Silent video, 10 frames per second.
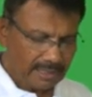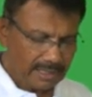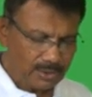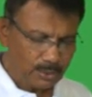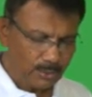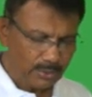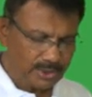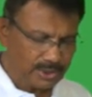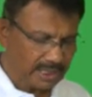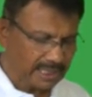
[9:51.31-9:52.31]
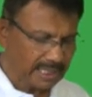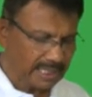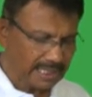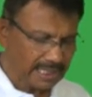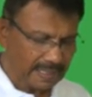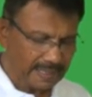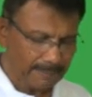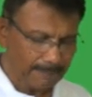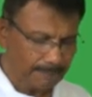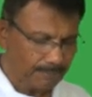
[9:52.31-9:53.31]
Isuru is sitting near
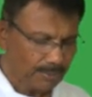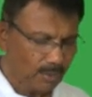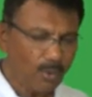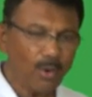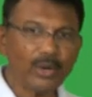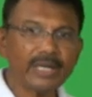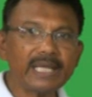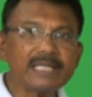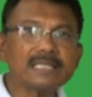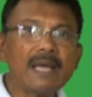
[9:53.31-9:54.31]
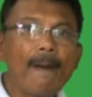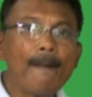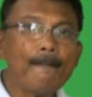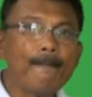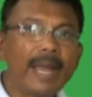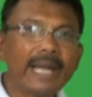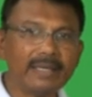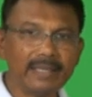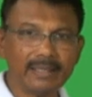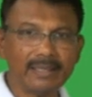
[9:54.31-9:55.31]
him on his
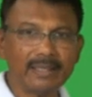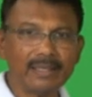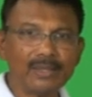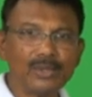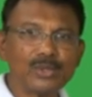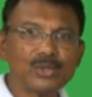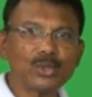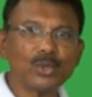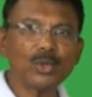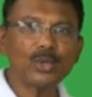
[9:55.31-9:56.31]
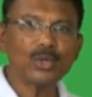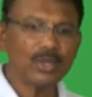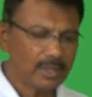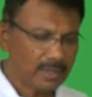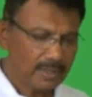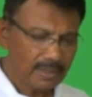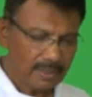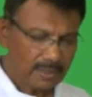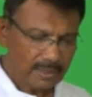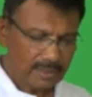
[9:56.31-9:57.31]
bed. So
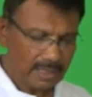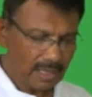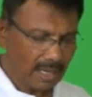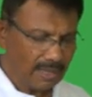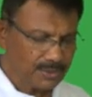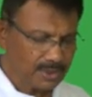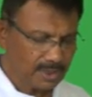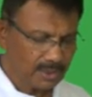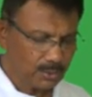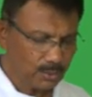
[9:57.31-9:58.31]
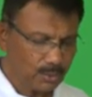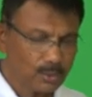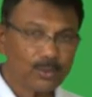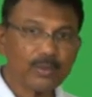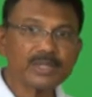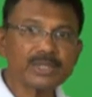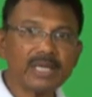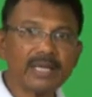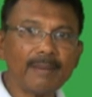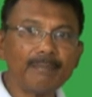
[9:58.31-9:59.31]
the answer to
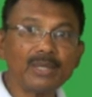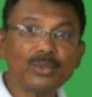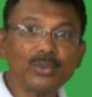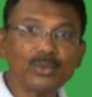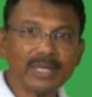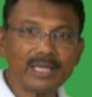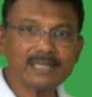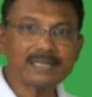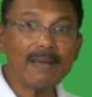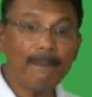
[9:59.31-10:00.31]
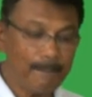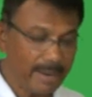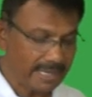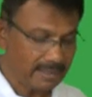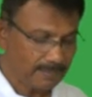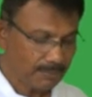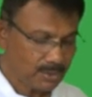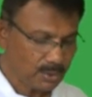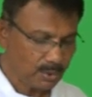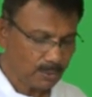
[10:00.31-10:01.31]
question number 2 is bed.
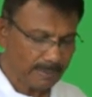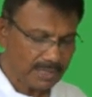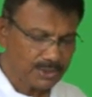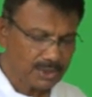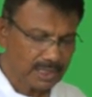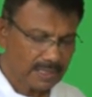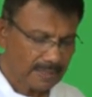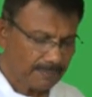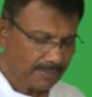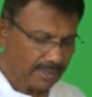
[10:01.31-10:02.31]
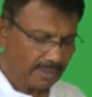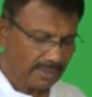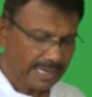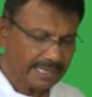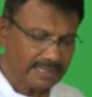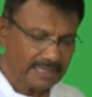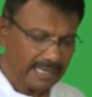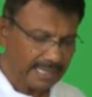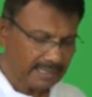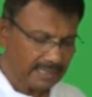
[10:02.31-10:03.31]
So you must write the
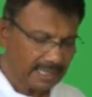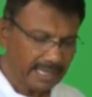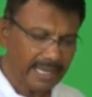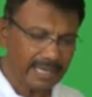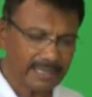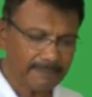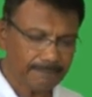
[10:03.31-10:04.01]
letter A.